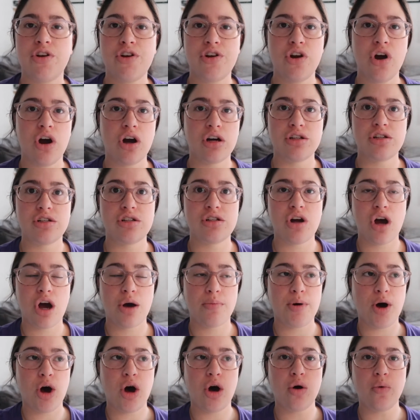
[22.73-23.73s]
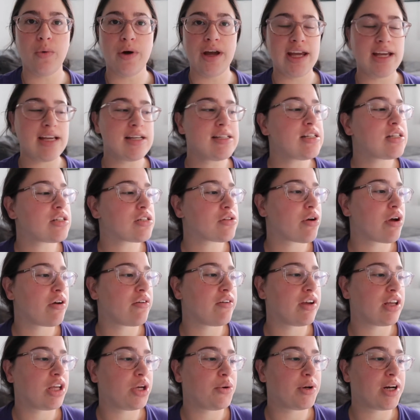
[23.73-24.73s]
non-stop always, so I
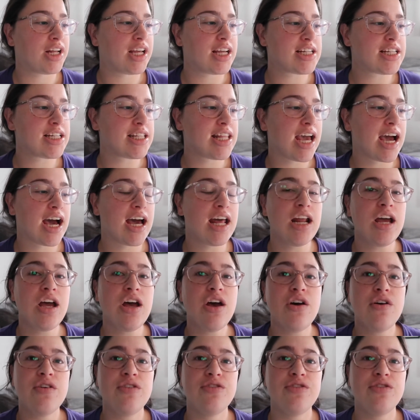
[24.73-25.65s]
really want to get to that.